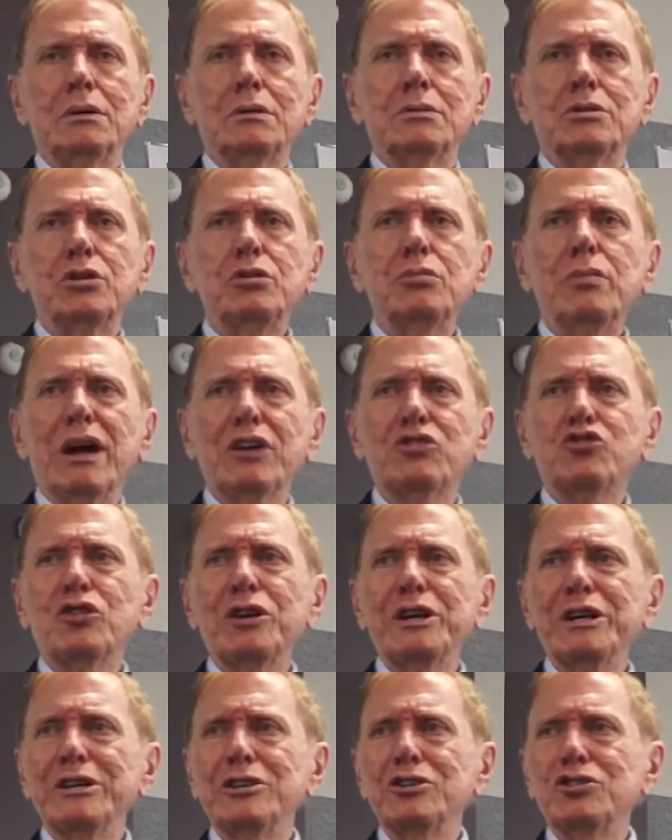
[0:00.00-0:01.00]
too much
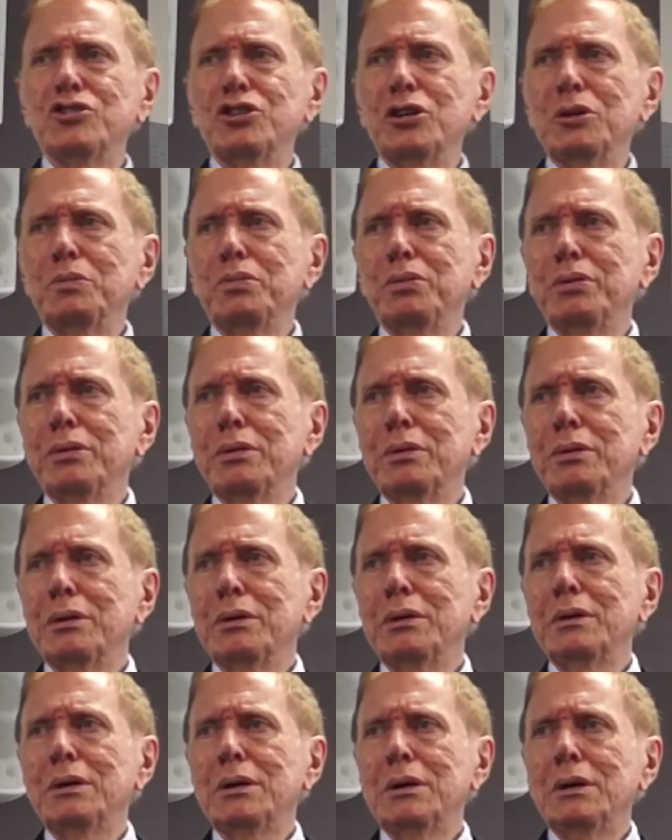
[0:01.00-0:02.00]
leadership
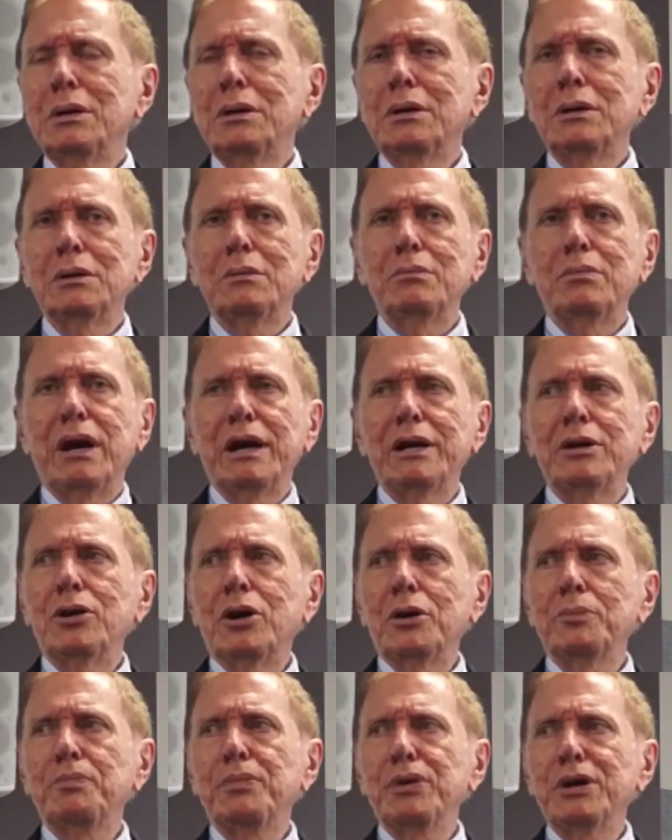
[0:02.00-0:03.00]
may
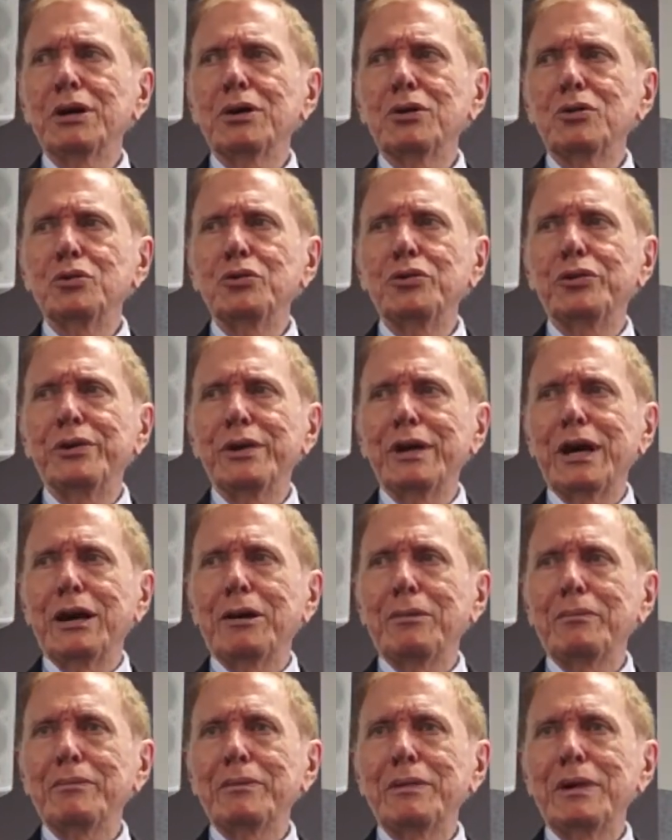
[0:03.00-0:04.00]
not be a good thing.
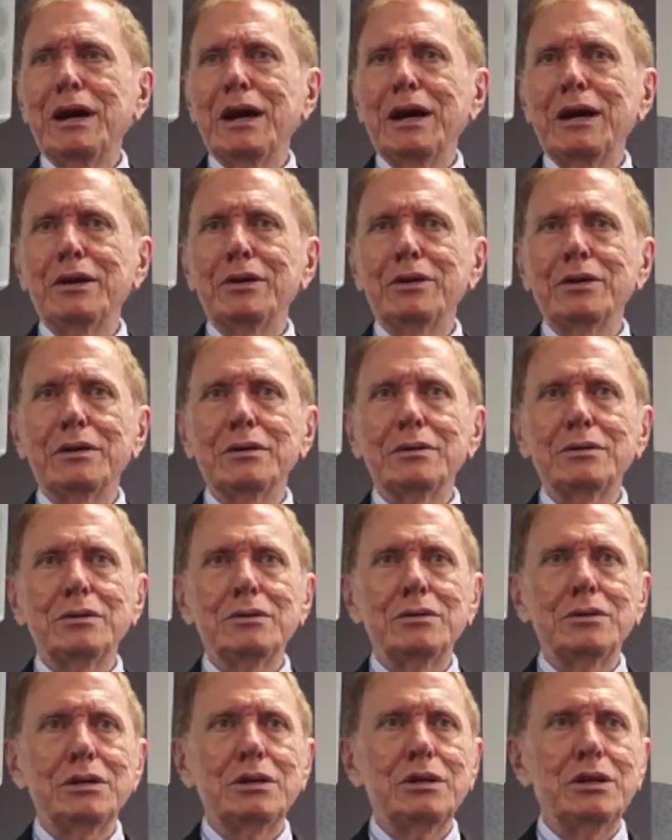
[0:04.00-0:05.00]
And
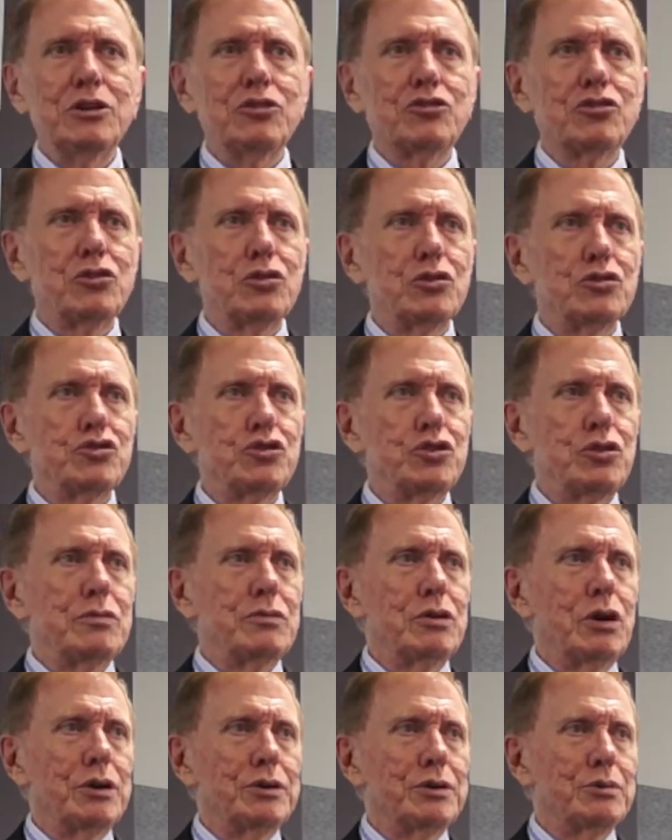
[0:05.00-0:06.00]
in this course, you've
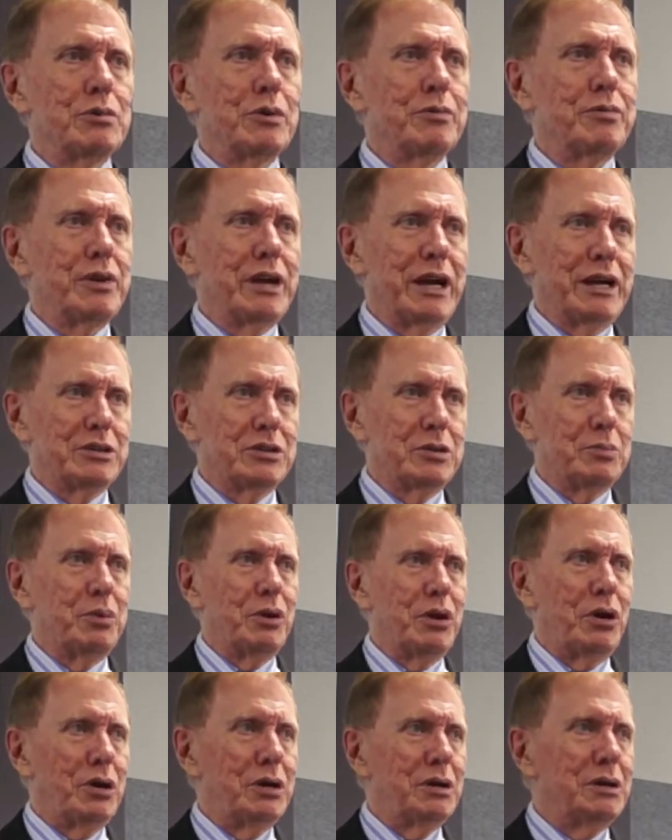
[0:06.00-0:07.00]
got to reflect
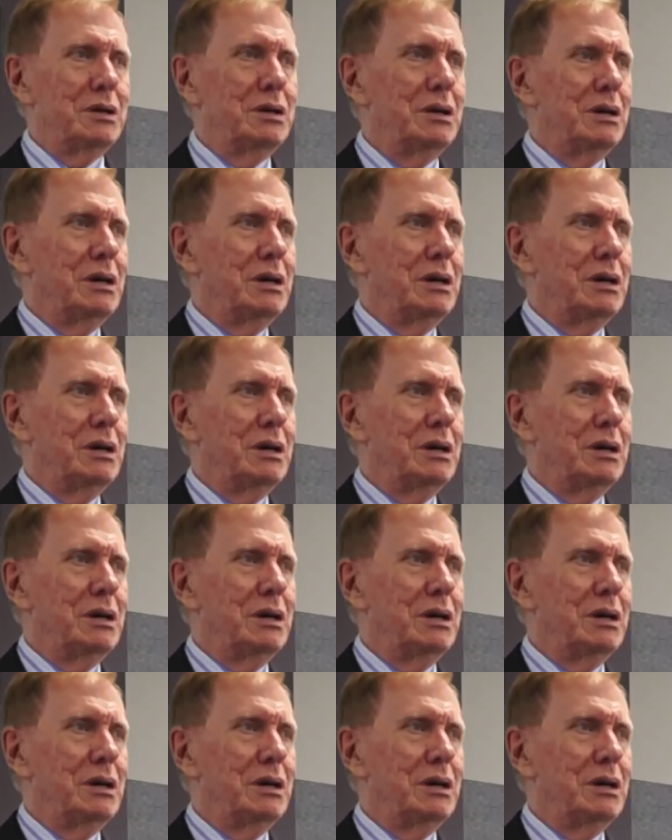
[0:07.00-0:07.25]
upon